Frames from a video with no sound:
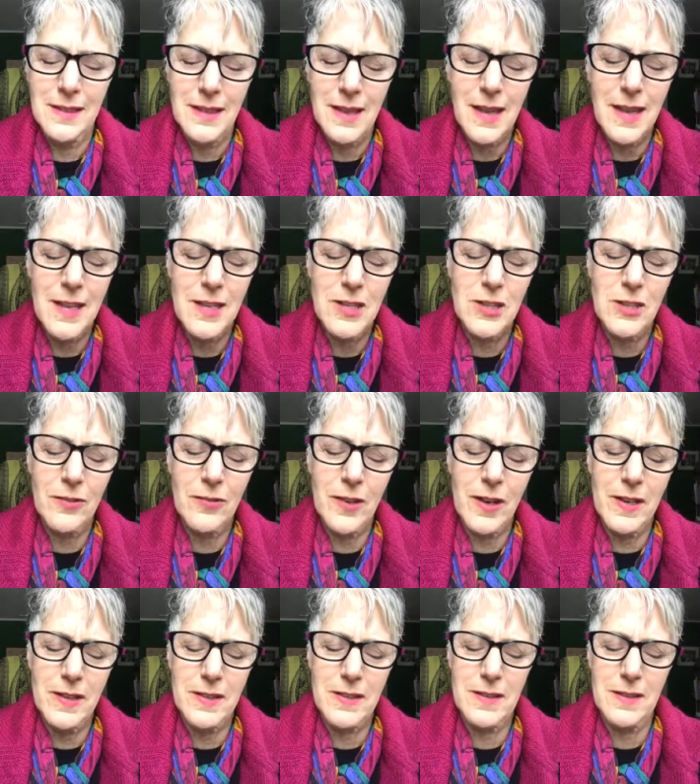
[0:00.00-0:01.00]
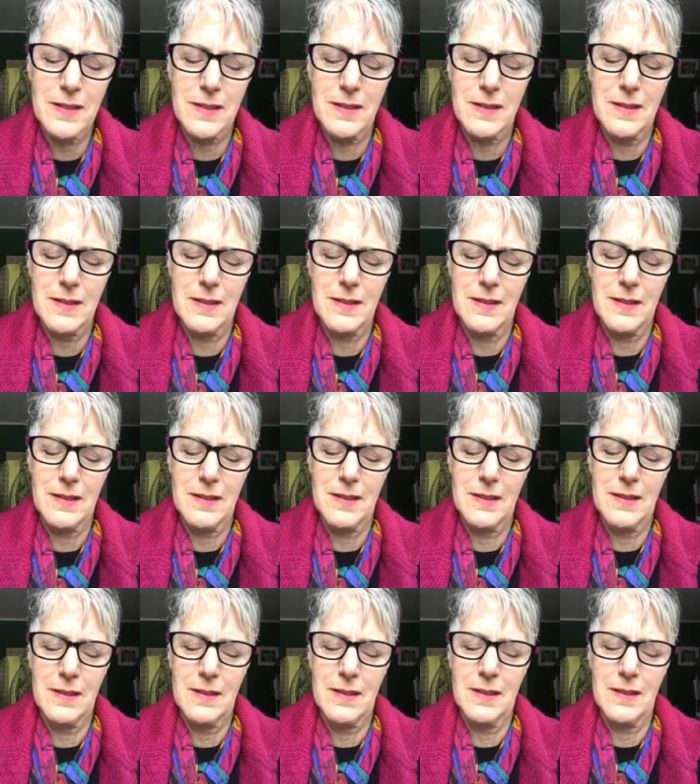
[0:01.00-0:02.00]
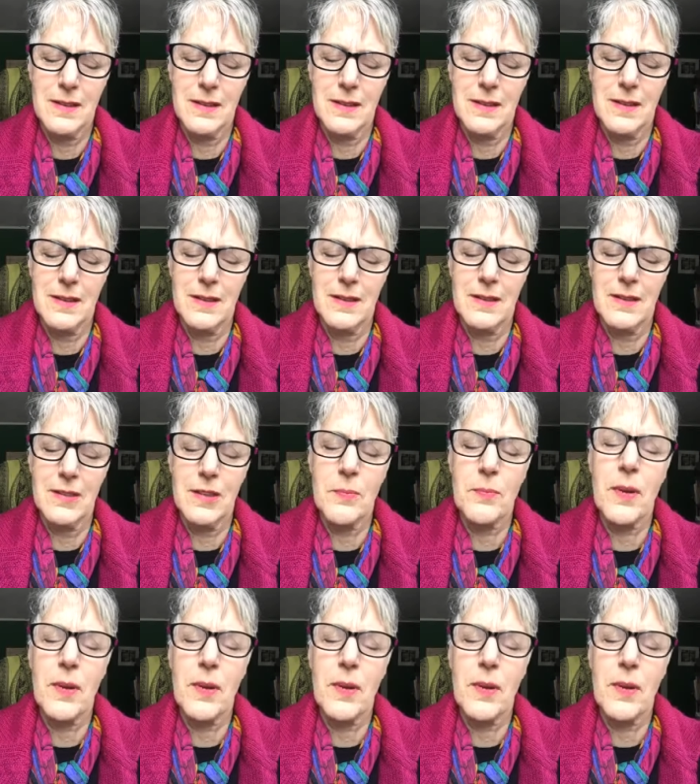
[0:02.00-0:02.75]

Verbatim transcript: Each of us, the